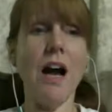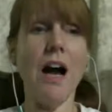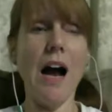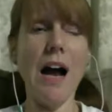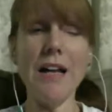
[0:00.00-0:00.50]

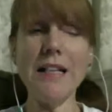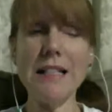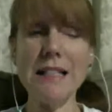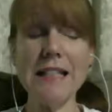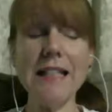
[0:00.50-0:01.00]
I
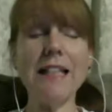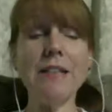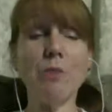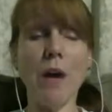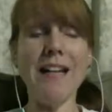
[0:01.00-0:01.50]
see it
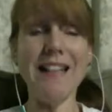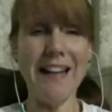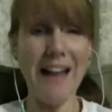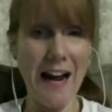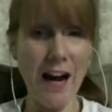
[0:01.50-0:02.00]
right
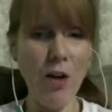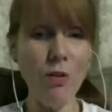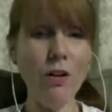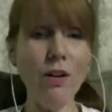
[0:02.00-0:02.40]
now